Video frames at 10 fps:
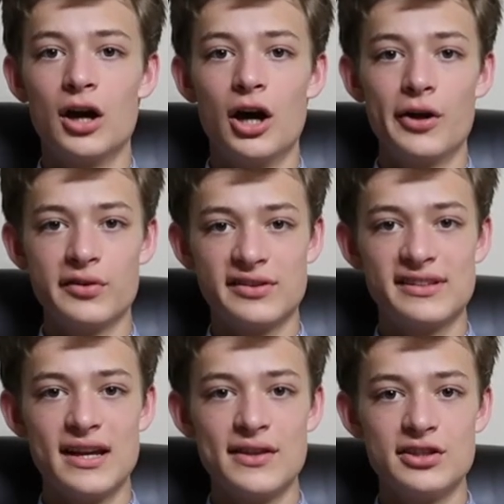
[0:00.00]
Others
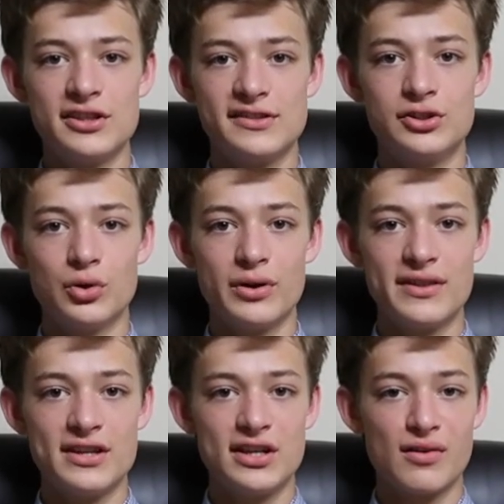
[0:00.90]
say they just
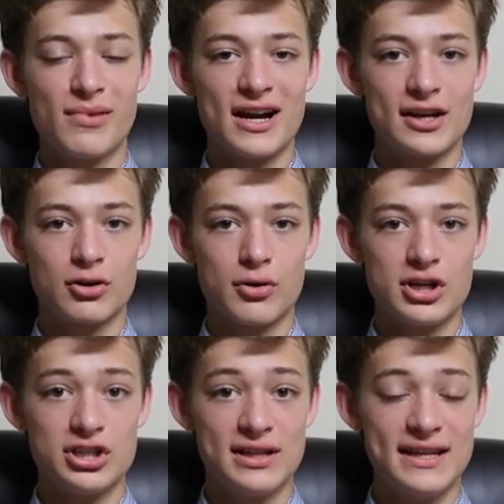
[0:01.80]
joined the nearby
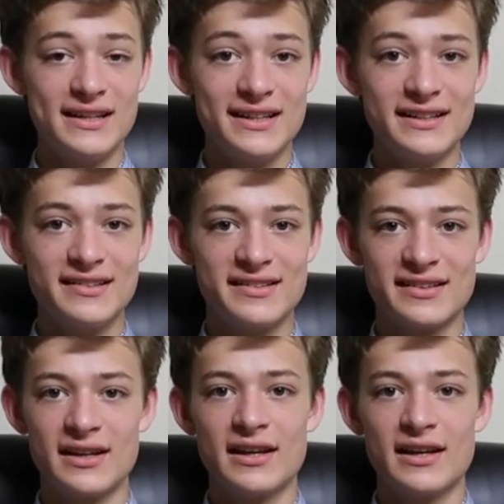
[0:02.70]
Croatian Indians.